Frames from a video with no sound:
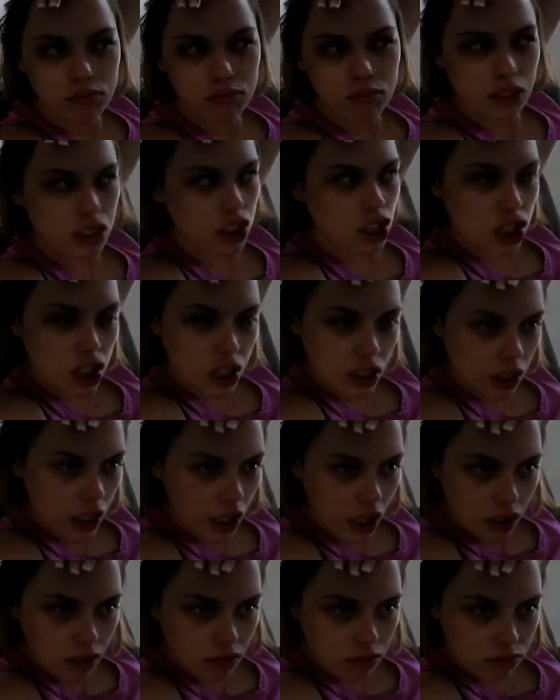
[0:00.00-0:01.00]
just
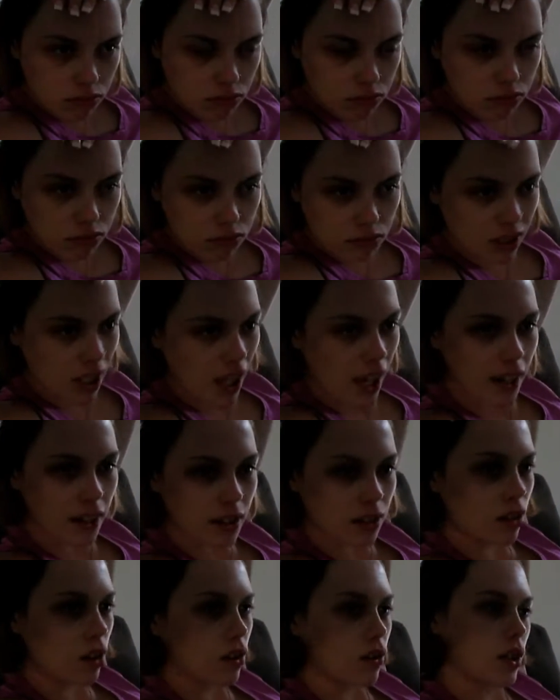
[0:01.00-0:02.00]
chilling, like,
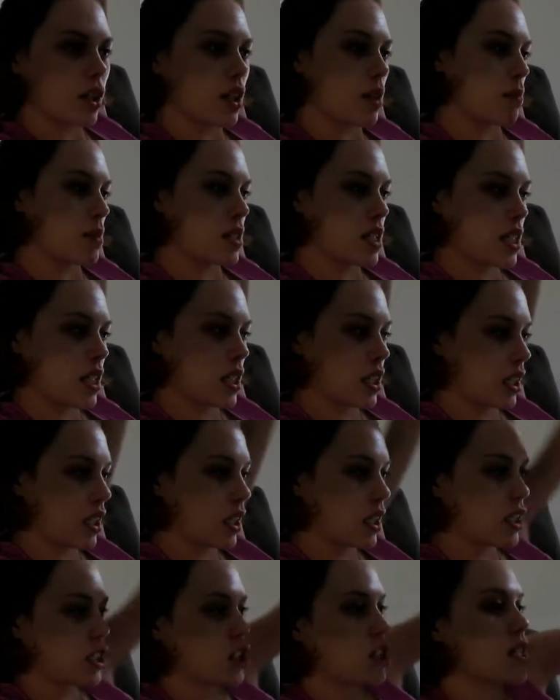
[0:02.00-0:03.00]
not looking
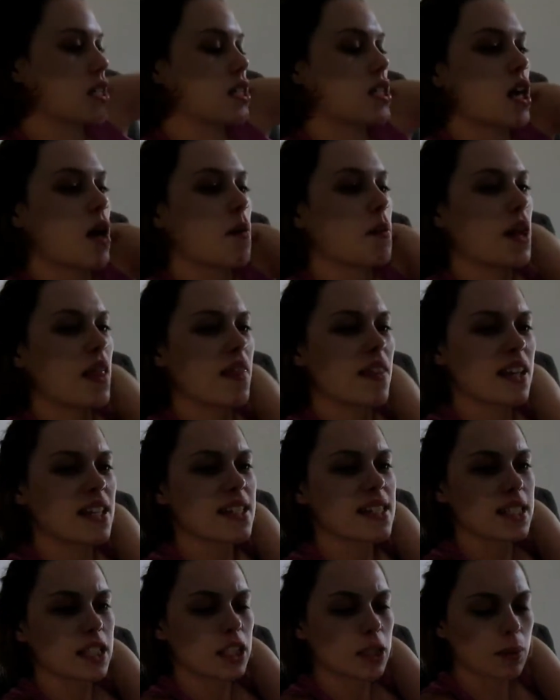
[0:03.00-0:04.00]
particularly dressed up. And I think
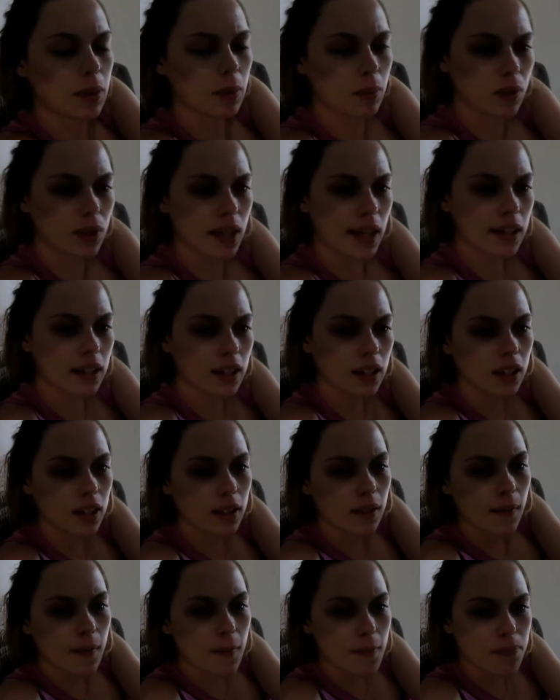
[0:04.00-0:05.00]
it's a little bit more like,
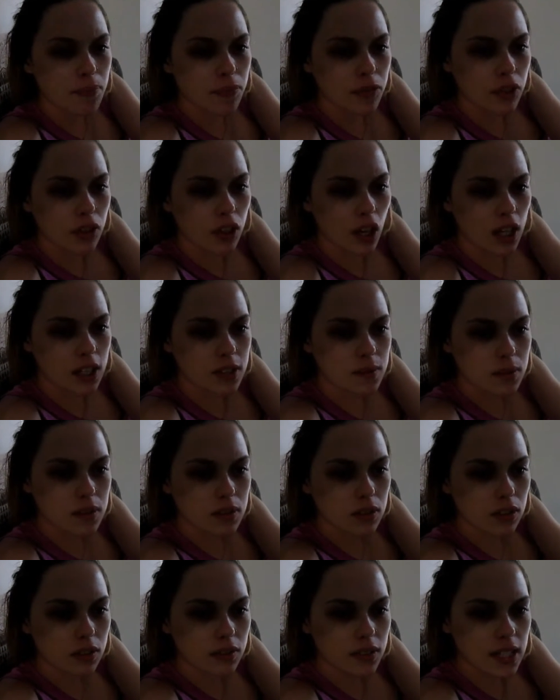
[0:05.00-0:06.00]
you guys will
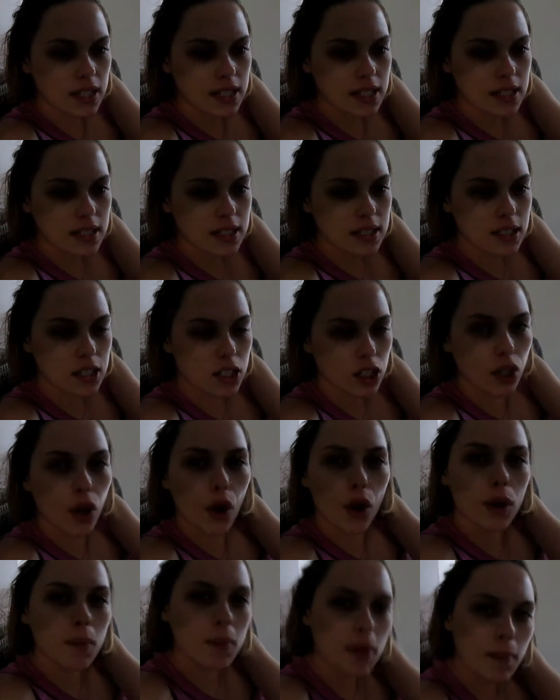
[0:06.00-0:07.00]
sort of get to
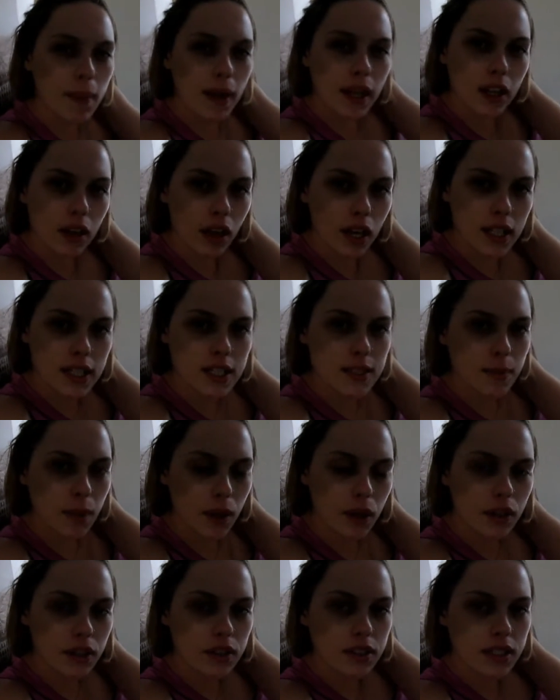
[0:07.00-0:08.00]
know me better, I
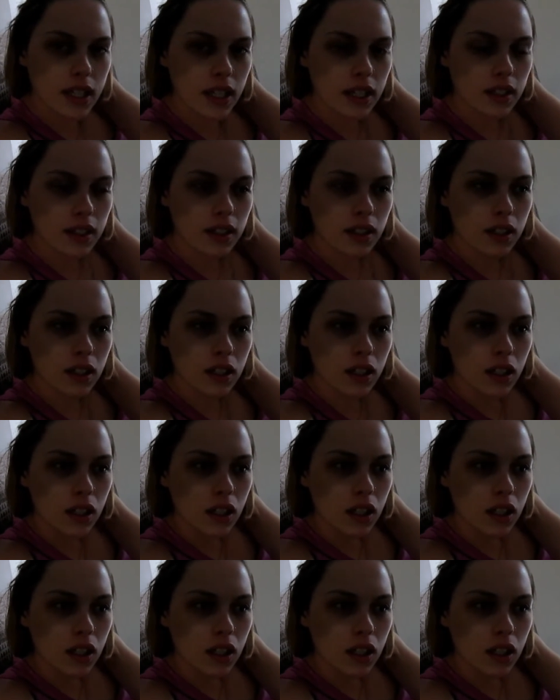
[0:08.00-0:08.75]
suppose. And